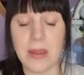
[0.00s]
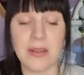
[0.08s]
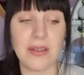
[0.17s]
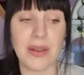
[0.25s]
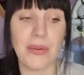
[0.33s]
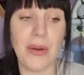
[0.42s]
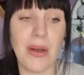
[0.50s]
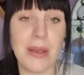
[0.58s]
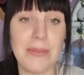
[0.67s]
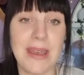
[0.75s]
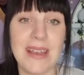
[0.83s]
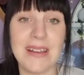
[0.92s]
So I
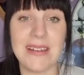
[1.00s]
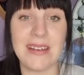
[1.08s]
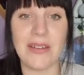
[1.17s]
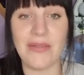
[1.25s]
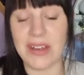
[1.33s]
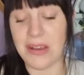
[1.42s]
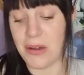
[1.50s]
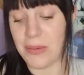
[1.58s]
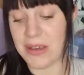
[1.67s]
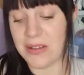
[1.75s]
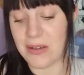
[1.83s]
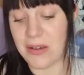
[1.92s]
made a video
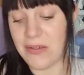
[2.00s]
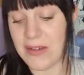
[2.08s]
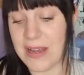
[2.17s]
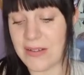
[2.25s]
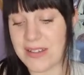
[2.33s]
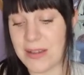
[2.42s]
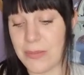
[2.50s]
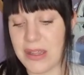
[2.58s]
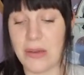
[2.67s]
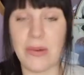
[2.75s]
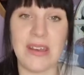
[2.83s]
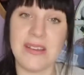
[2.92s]
because I found
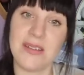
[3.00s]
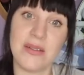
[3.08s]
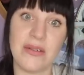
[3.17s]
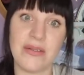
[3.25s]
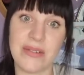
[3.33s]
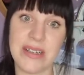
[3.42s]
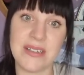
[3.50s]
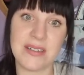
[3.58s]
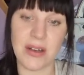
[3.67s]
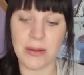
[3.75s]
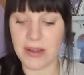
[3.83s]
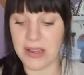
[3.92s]
something where you can sort of freeze
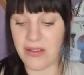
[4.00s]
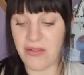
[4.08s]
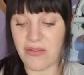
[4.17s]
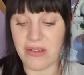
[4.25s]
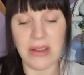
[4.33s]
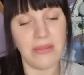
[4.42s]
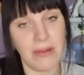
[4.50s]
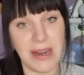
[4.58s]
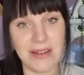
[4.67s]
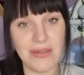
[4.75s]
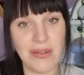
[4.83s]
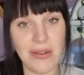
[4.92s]
time, like you can freeze
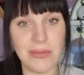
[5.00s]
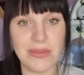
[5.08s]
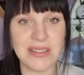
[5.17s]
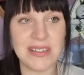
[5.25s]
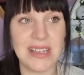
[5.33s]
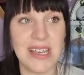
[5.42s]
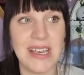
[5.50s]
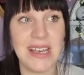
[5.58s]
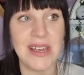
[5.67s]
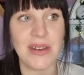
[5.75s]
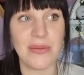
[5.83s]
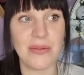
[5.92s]
raindrops,
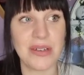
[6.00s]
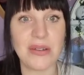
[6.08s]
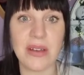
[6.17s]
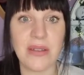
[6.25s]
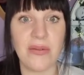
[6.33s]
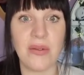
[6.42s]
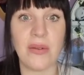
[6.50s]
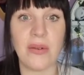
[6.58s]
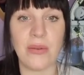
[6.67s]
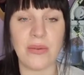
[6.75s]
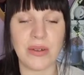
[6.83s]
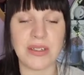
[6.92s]
which I thought
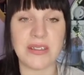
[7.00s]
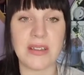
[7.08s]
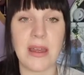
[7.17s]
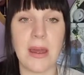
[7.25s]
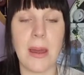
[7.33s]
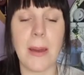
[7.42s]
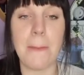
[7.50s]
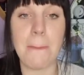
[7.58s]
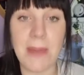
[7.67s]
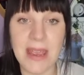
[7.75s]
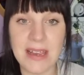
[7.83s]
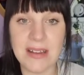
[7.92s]
was
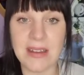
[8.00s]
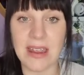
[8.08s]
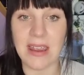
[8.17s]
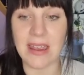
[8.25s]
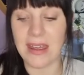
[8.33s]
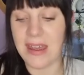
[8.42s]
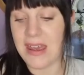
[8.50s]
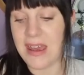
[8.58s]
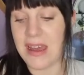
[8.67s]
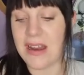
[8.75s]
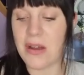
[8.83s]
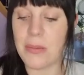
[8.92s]
amazing.
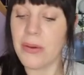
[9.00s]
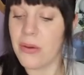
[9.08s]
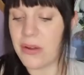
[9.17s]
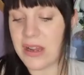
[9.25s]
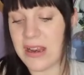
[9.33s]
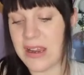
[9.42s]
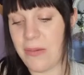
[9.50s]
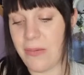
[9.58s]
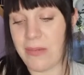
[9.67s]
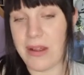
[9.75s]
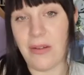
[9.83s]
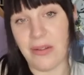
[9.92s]
And I put
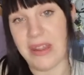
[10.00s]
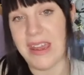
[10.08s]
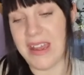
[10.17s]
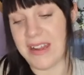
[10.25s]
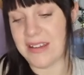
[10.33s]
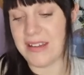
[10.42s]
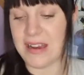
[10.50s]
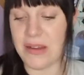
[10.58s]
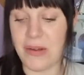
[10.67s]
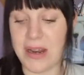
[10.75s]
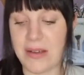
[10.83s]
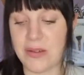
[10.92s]
on there, did
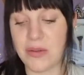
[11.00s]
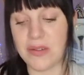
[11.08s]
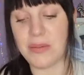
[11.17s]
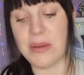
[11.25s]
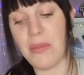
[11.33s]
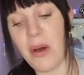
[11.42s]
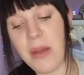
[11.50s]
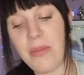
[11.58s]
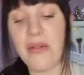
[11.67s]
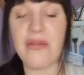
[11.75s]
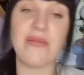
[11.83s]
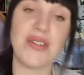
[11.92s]
anyone else want to be
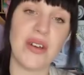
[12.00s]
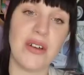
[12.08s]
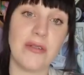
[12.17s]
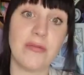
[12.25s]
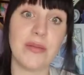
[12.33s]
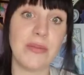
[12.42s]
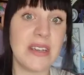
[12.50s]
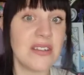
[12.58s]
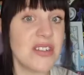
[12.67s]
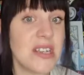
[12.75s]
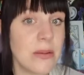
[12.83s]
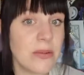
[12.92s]
Piper from Charmed? Because
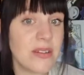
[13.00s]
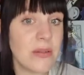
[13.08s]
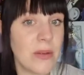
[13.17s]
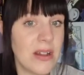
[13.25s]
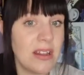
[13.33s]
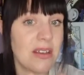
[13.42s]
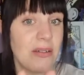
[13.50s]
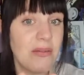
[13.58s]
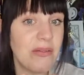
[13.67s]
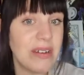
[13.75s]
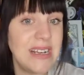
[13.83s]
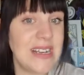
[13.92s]
she was the one that could
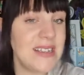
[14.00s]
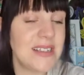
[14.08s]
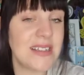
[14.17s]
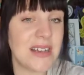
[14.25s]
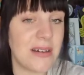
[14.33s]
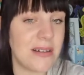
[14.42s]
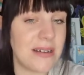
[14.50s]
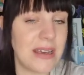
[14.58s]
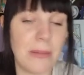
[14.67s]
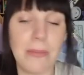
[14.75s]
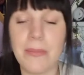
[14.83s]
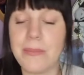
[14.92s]
freeze
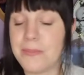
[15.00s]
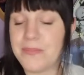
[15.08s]
time.